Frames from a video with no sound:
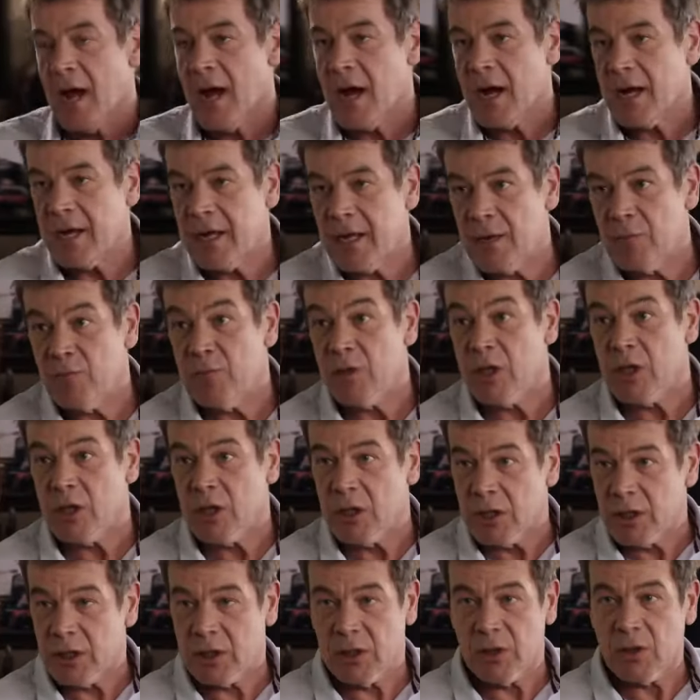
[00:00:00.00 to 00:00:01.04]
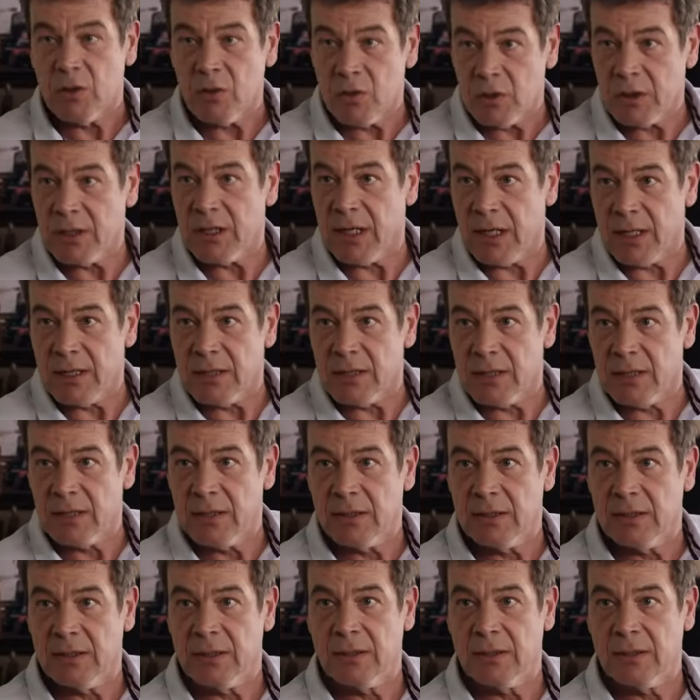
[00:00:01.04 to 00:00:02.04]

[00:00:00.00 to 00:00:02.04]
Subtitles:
I will sort it.